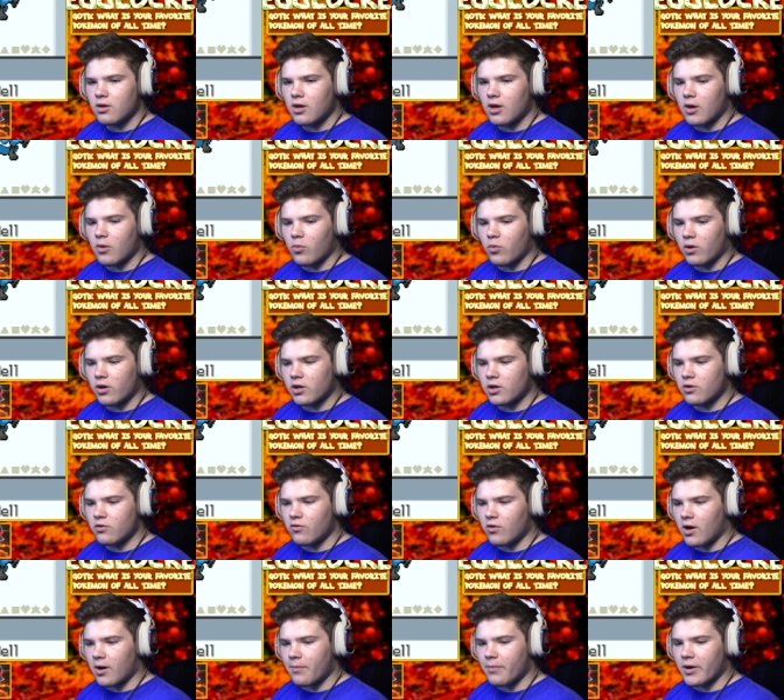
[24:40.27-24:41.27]
and we're gonna
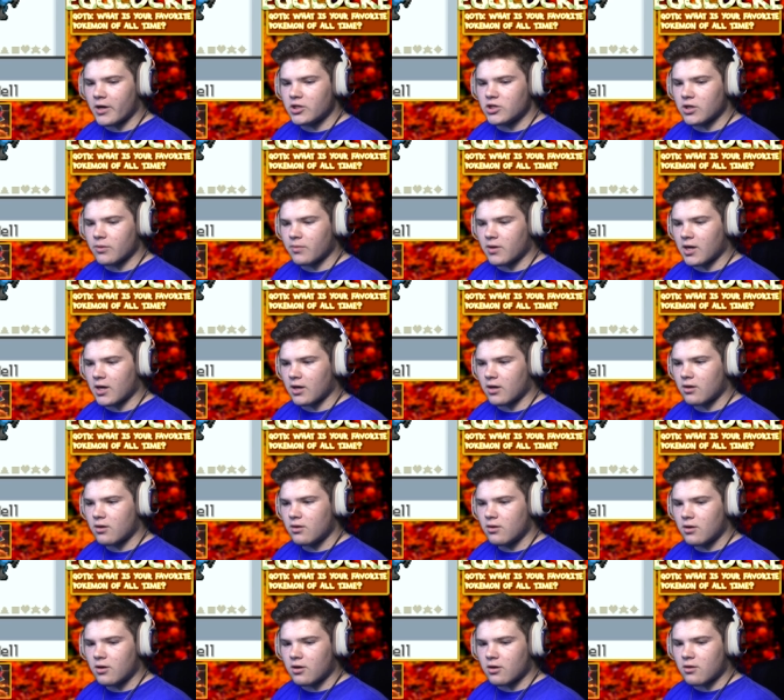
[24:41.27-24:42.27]
drop high jump kick
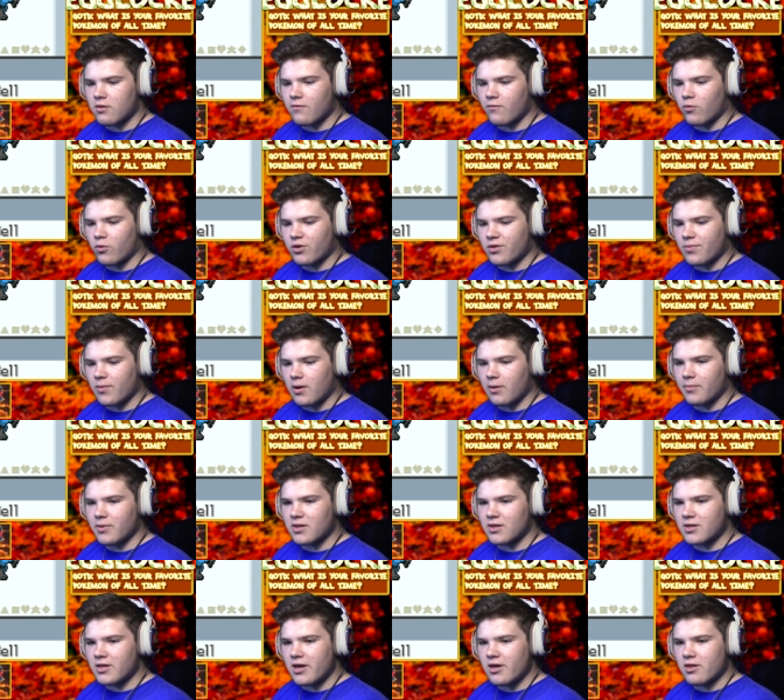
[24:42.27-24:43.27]
because force palm
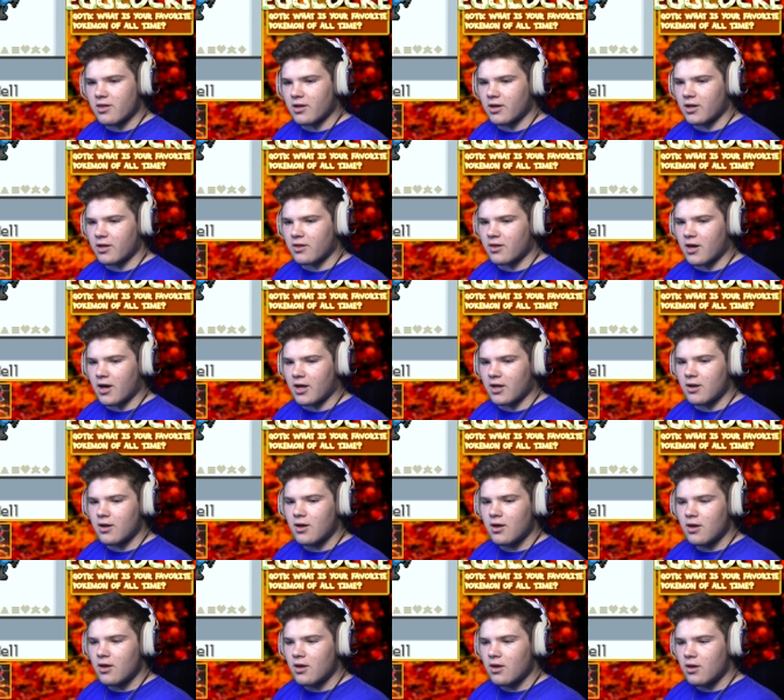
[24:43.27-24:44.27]
is decent. It's got
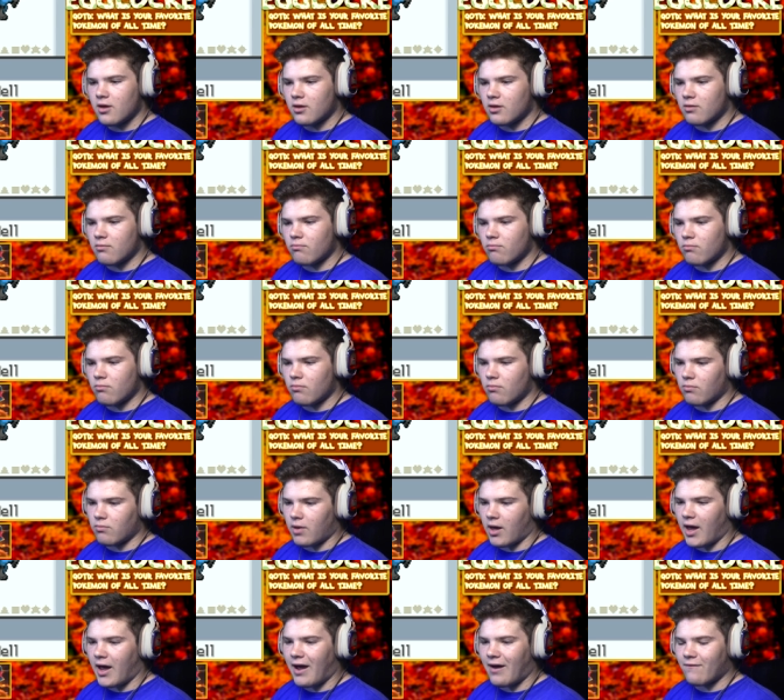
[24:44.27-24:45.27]

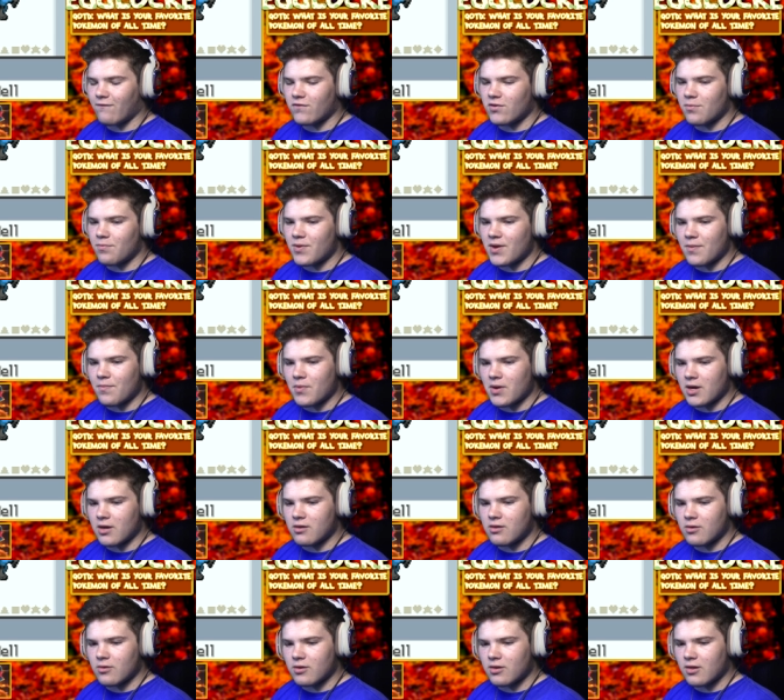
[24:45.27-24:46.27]
half the PP,
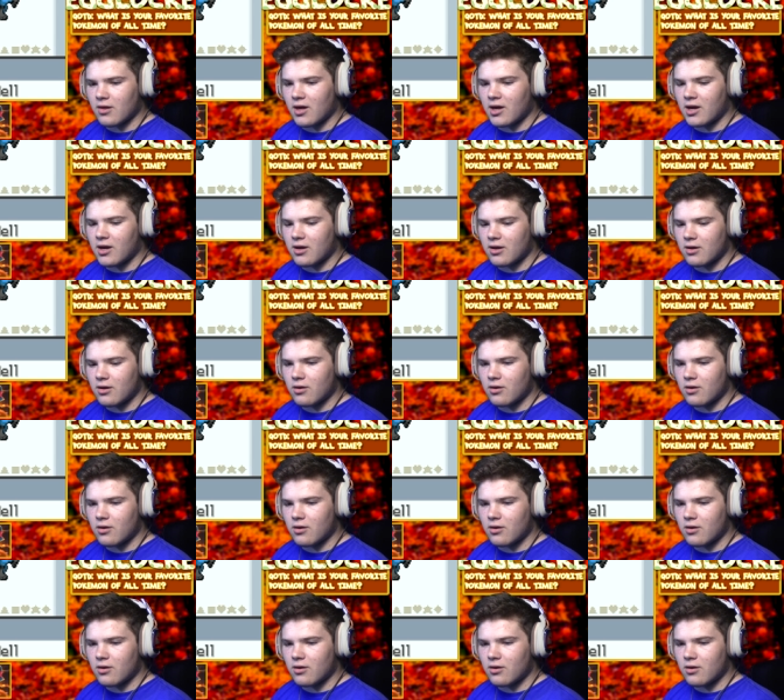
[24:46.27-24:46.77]
so it's like